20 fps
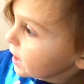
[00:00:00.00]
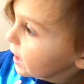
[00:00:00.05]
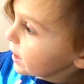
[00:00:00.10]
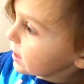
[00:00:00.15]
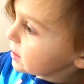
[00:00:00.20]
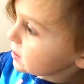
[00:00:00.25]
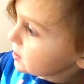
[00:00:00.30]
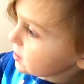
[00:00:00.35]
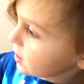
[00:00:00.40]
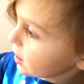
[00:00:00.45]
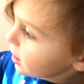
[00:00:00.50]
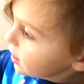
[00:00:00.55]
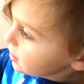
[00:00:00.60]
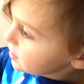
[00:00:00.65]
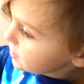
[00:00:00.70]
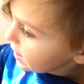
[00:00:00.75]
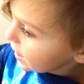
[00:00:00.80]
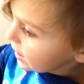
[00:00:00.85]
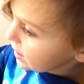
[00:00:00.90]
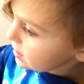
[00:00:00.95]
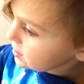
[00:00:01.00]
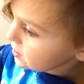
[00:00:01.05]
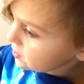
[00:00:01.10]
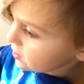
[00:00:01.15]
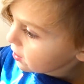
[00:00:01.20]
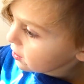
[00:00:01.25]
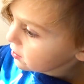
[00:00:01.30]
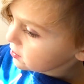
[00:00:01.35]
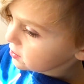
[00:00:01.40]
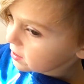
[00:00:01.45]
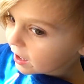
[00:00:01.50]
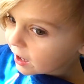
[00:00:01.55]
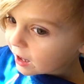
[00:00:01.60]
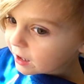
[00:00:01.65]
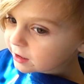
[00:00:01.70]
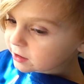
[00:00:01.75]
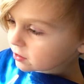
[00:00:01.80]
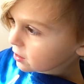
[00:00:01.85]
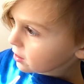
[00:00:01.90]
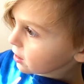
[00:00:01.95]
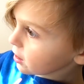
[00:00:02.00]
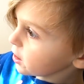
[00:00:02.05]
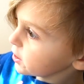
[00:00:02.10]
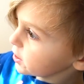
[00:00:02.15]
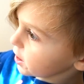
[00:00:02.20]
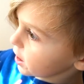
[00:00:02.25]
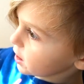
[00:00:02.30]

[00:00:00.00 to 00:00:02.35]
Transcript: Nutcrackers? Dancer, dancer, dancer, and